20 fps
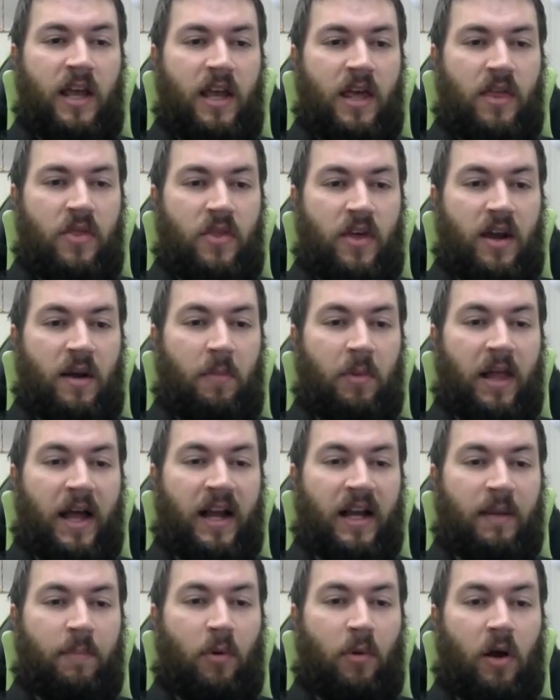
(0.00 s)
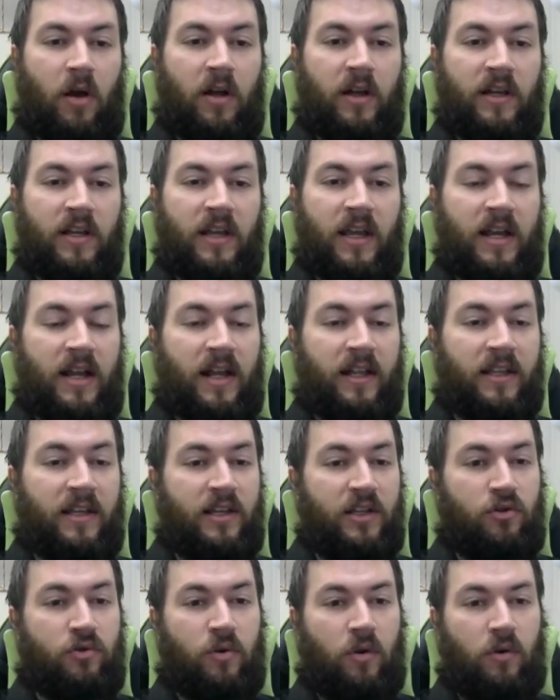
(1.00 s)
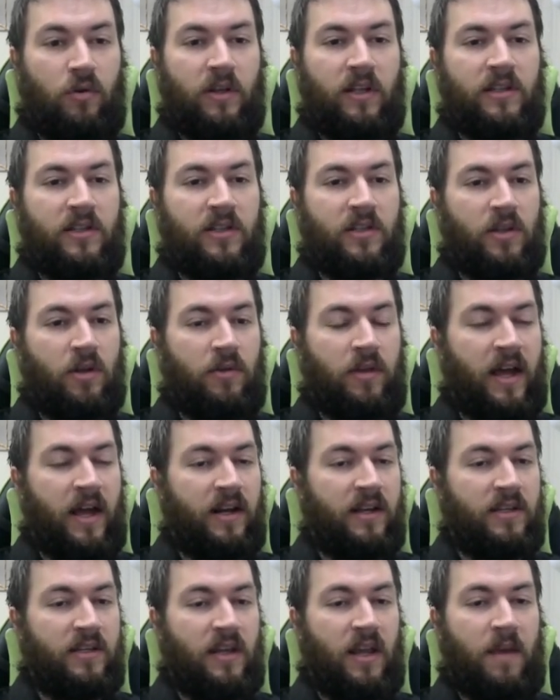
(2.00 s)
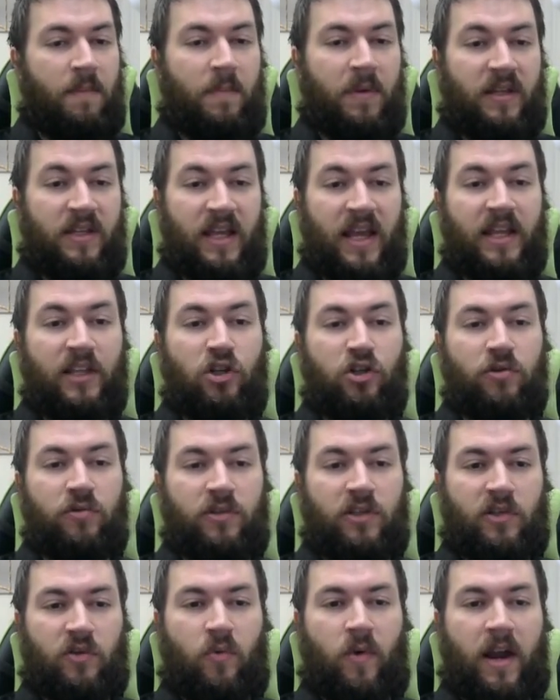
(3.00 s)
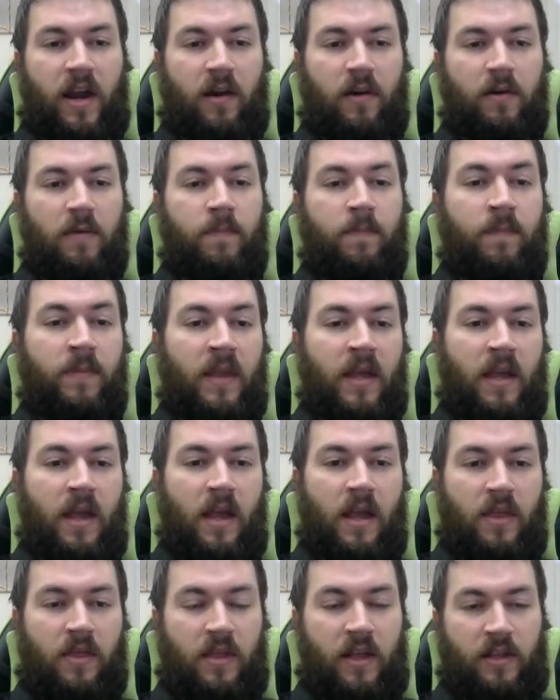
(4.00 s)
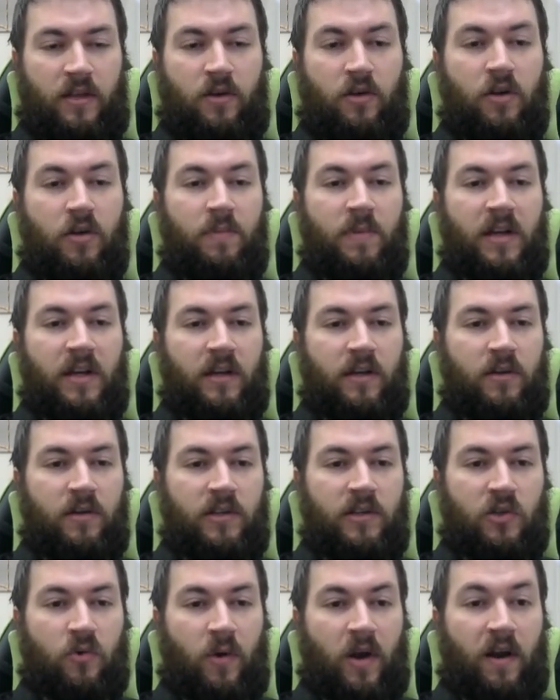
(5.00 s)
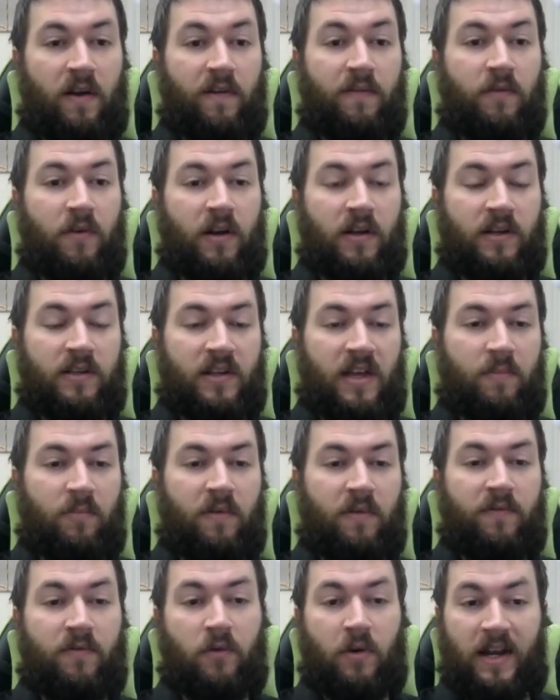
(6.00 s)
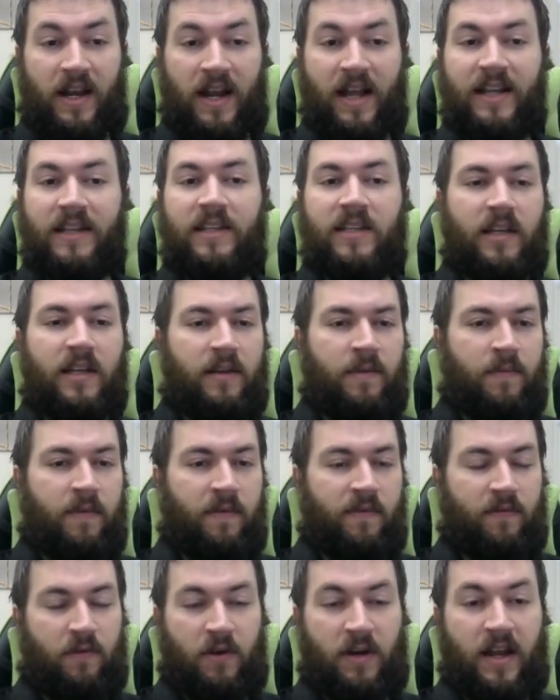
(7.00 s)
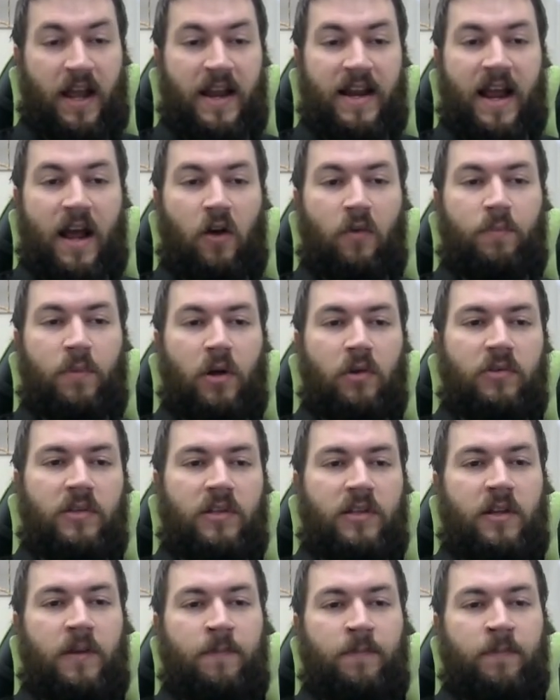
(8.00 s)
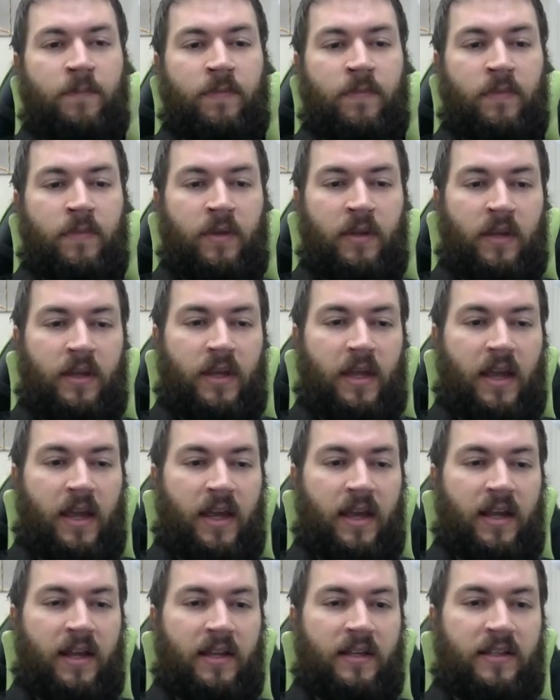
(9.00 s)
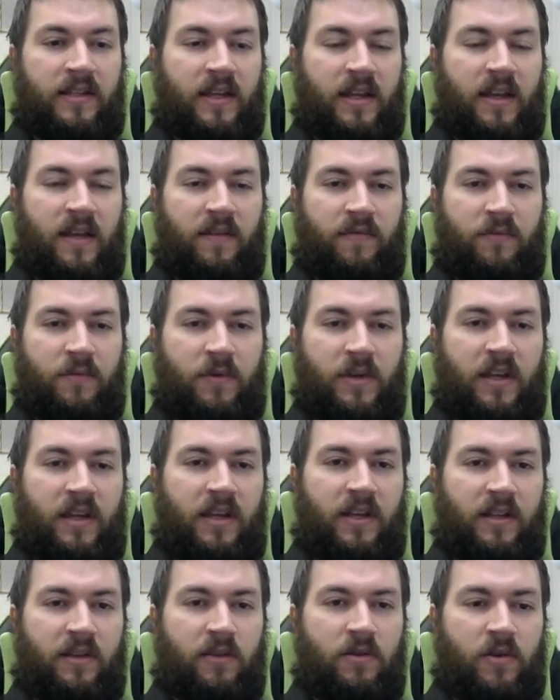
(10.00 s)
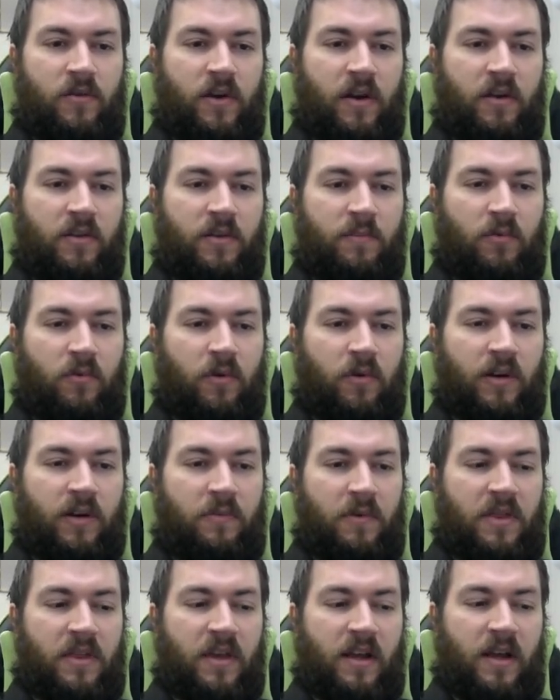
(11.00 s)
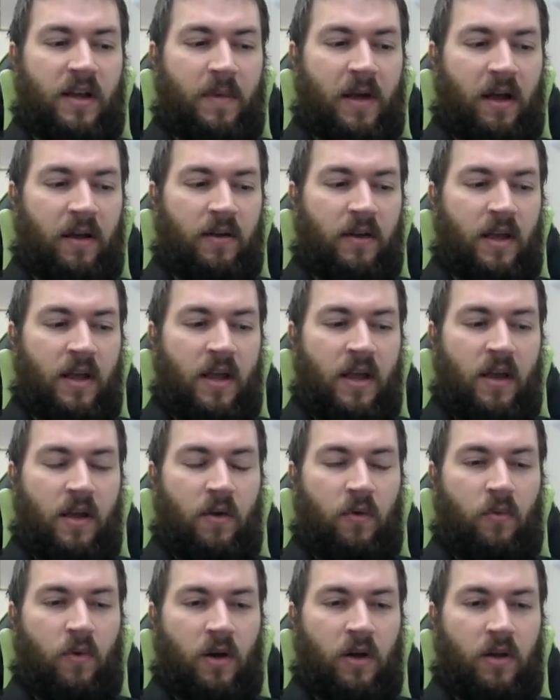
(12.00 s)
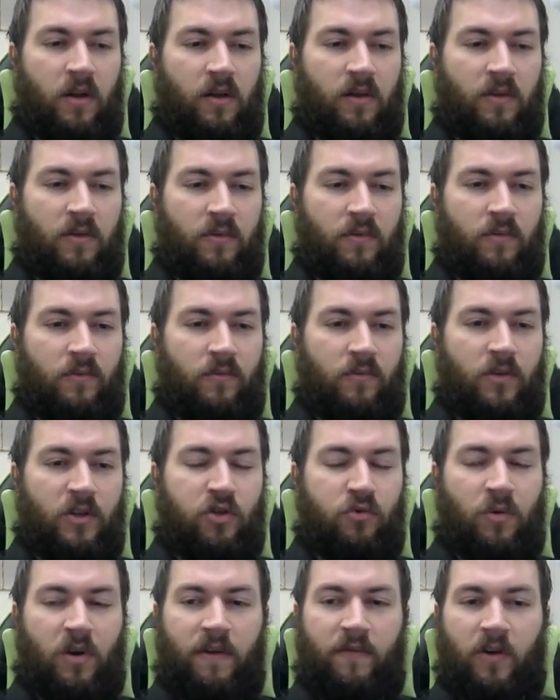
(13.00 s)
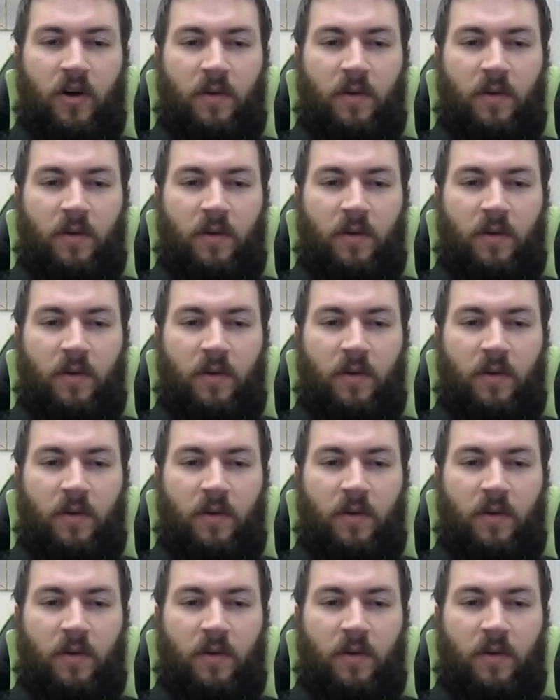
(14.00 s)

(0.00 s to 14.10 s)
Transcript: that a black pawn cannot control it, so that is a potential square that could be a good square, for example, for a knight outpost. And if we look around the board and we think about, well, which one of our